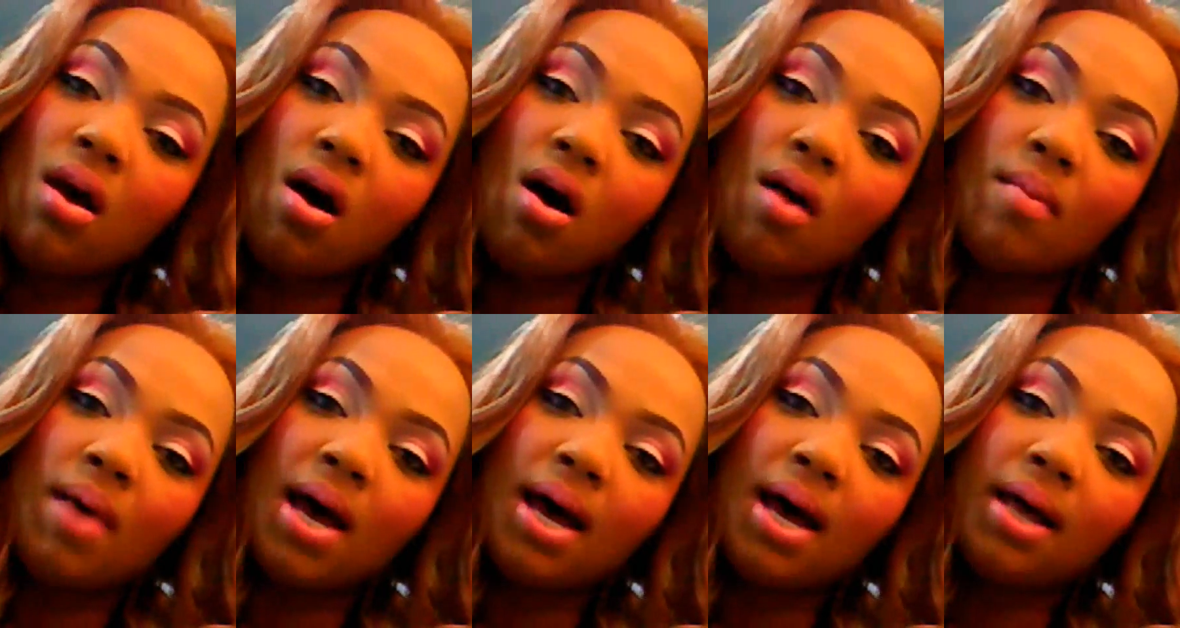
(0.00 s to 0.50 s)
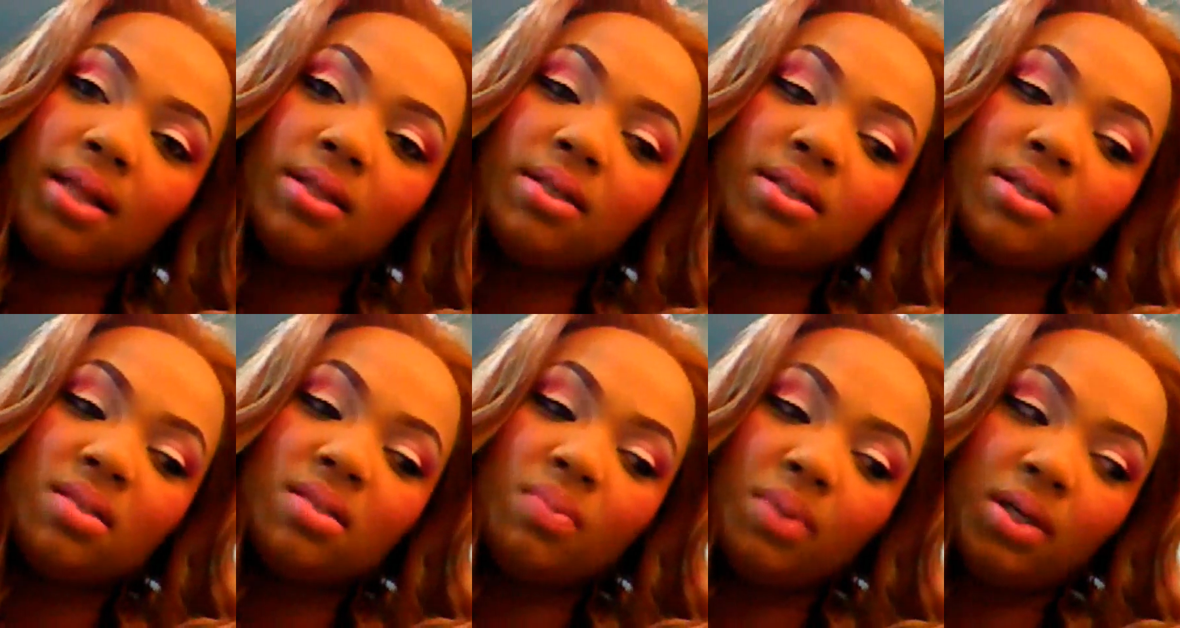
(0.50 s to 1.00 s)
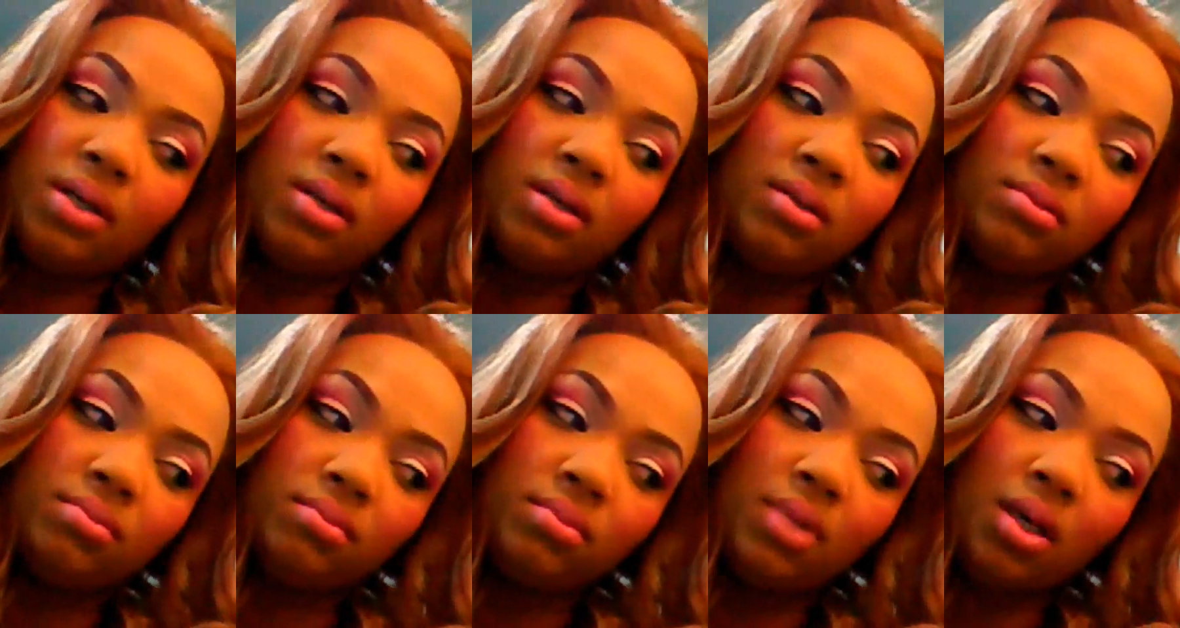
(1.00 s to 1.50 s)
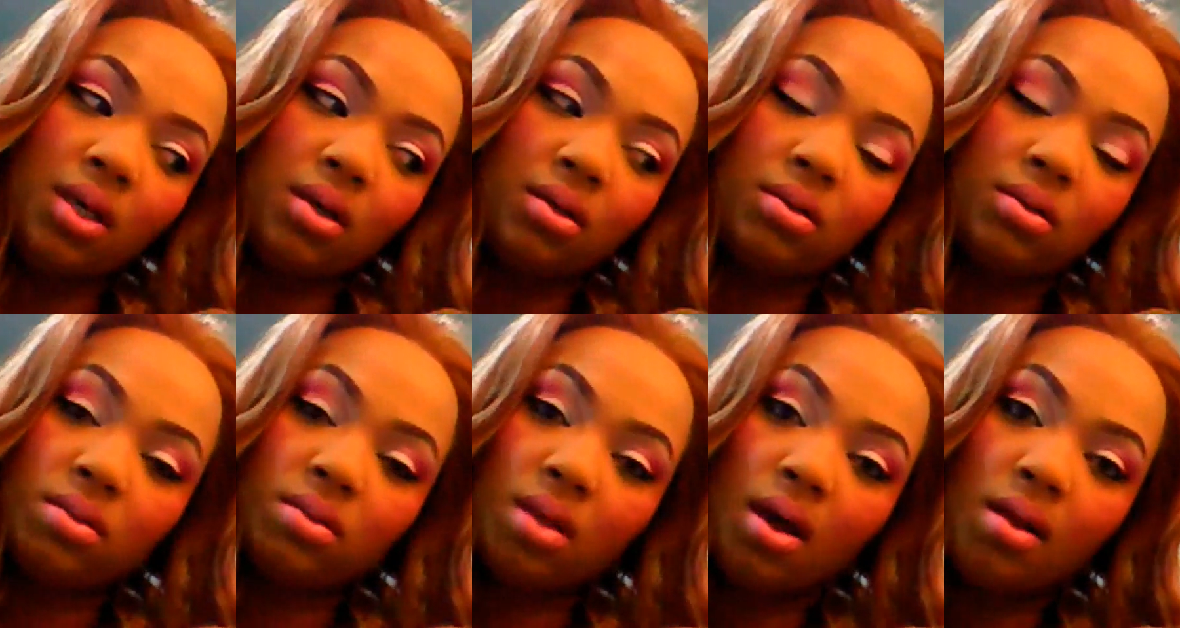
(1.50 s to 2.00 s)
on my eyelids, but
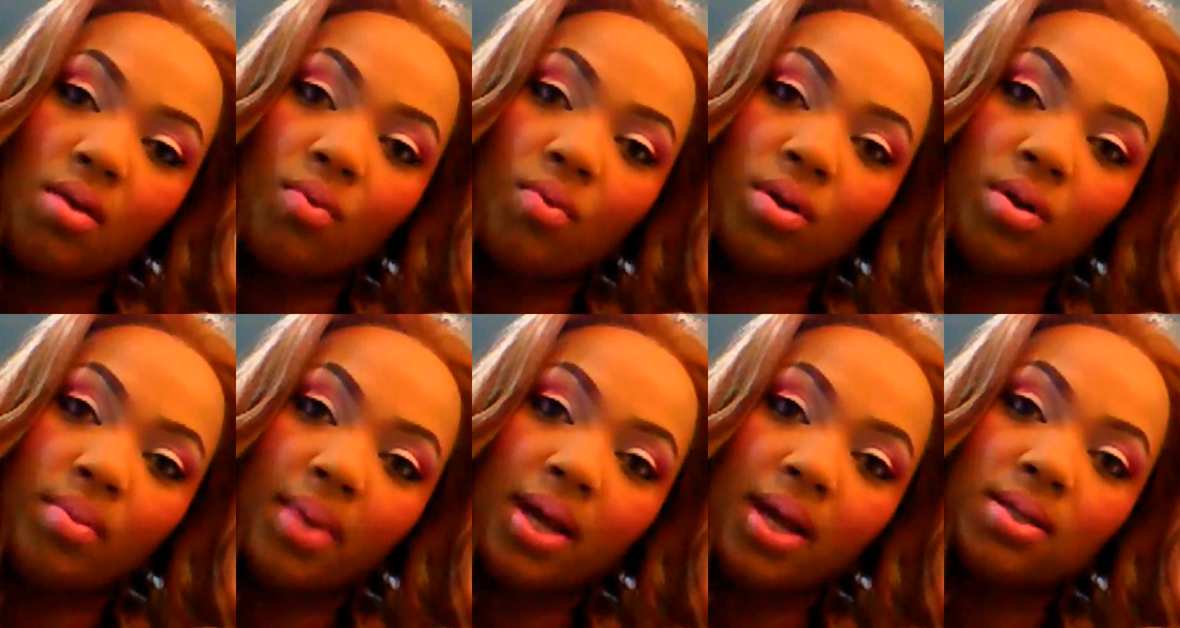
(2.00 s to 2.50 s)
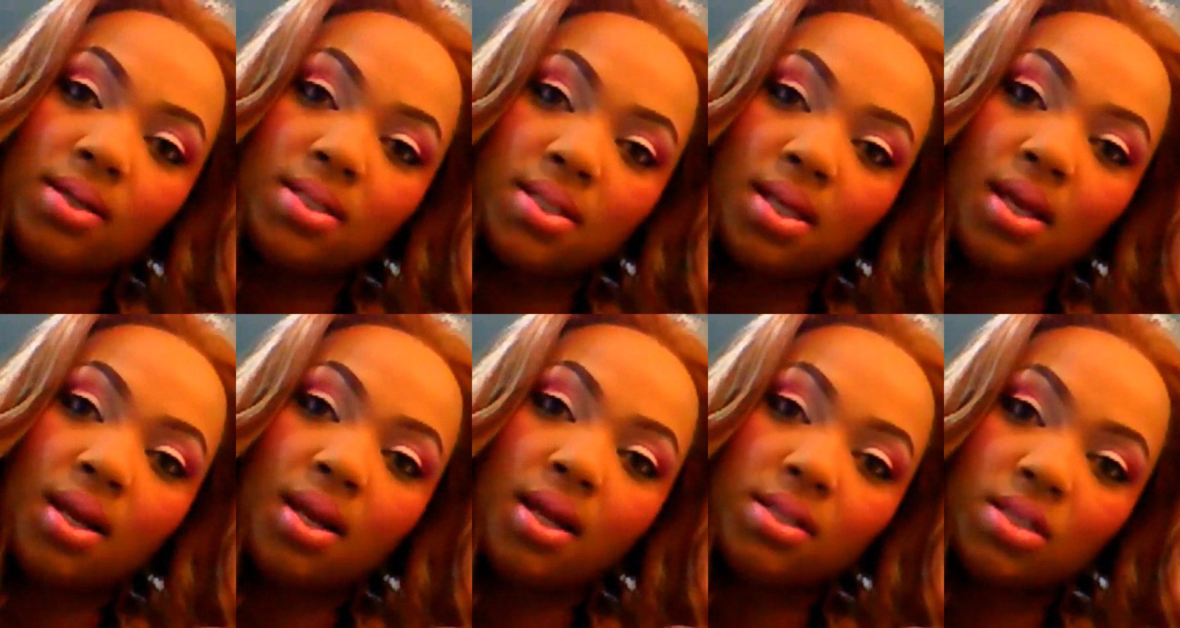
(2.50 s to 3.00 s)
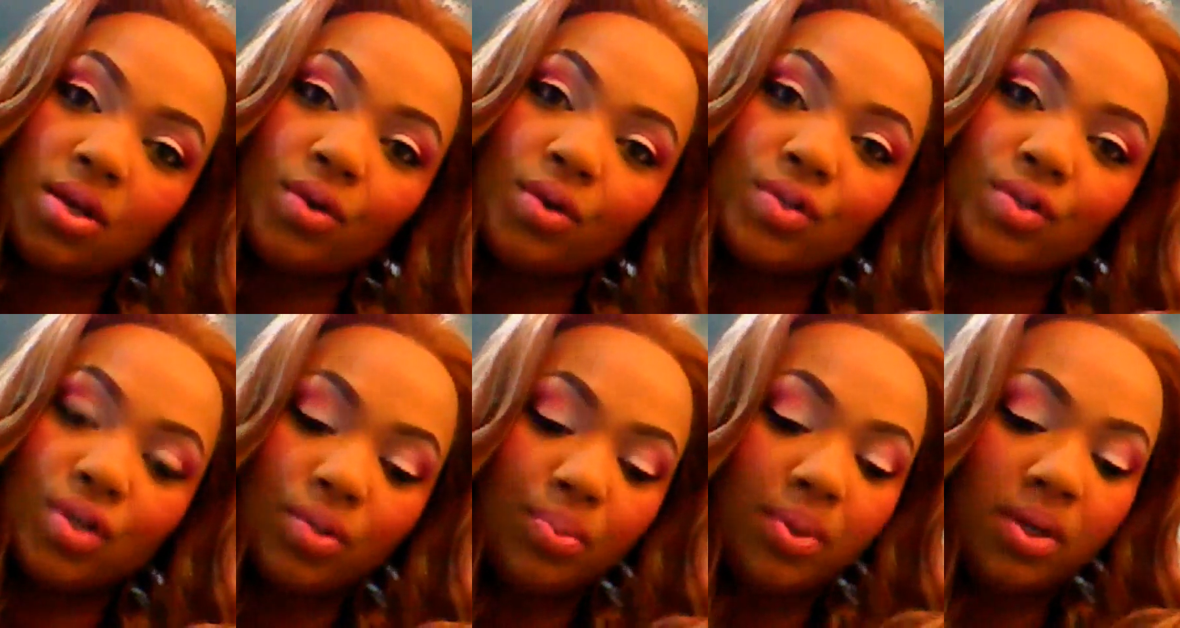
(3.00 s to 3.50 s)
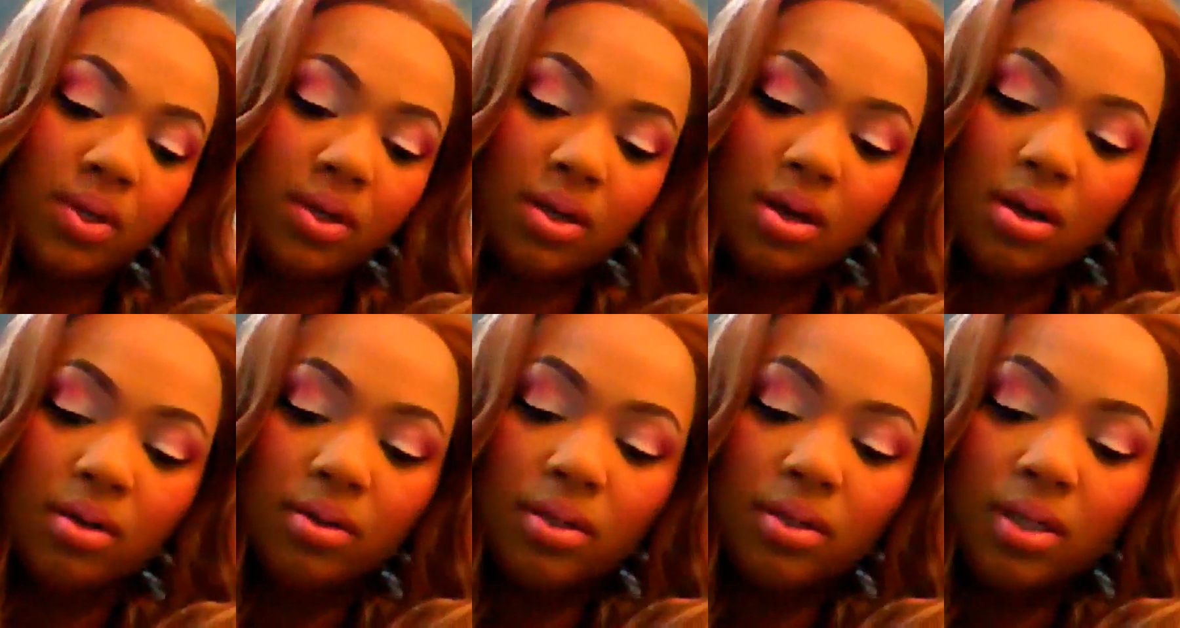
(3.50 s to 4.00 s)
yeah, I don't want nobody saying I told you to put it
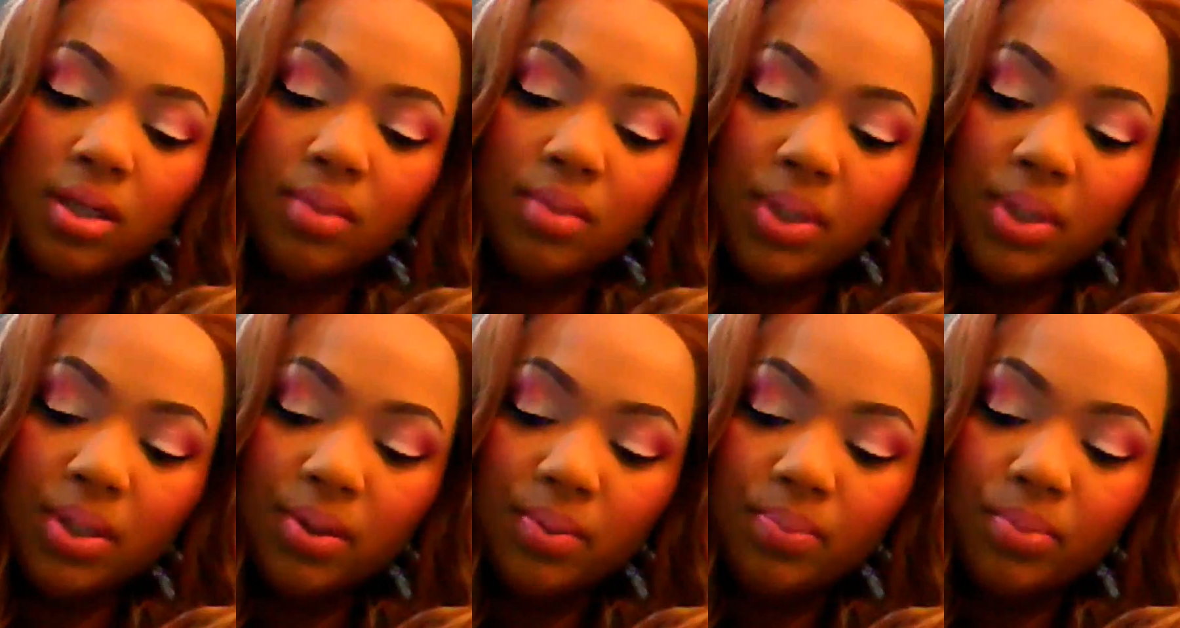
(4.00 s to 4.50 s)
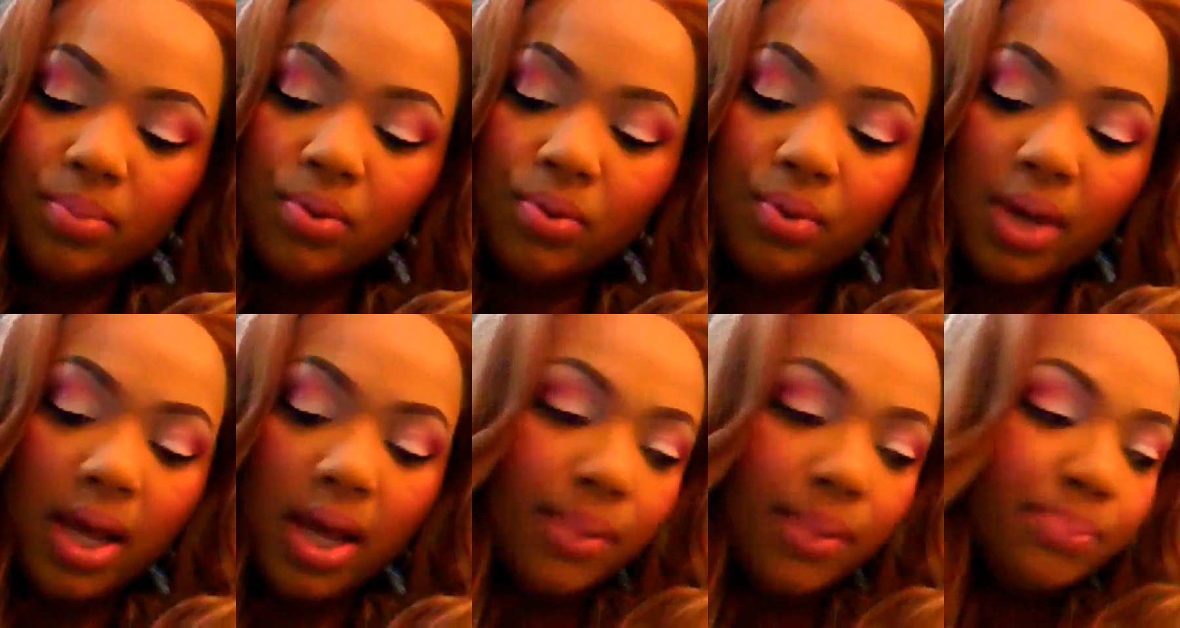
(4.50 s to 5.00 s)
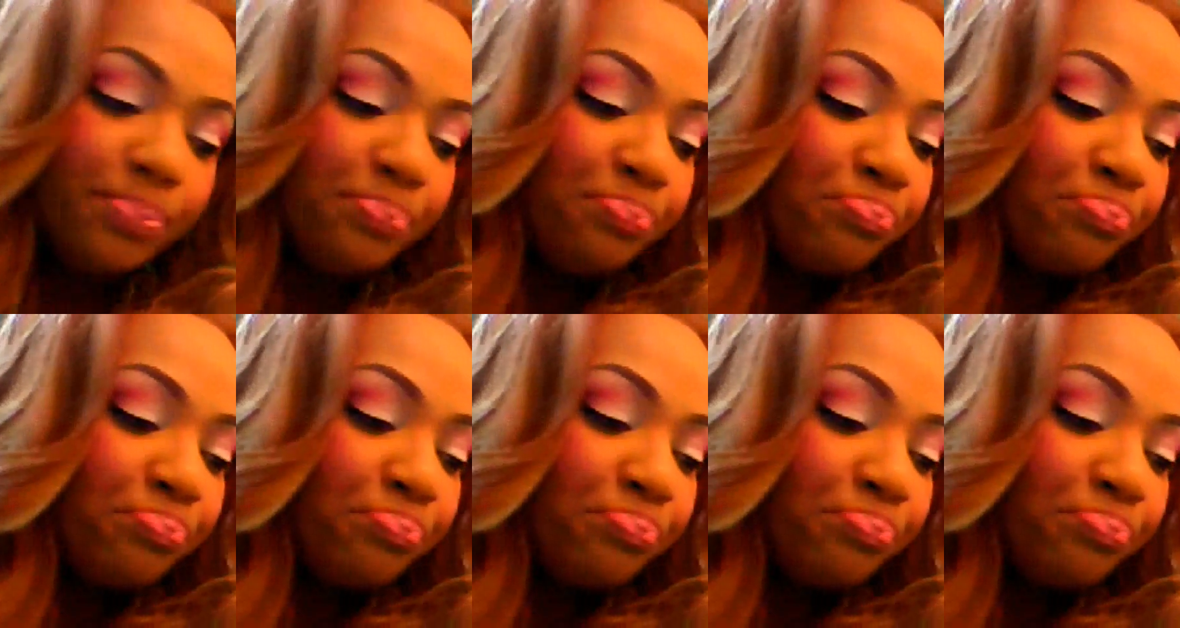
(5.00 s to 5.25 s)
on and then you be broke out.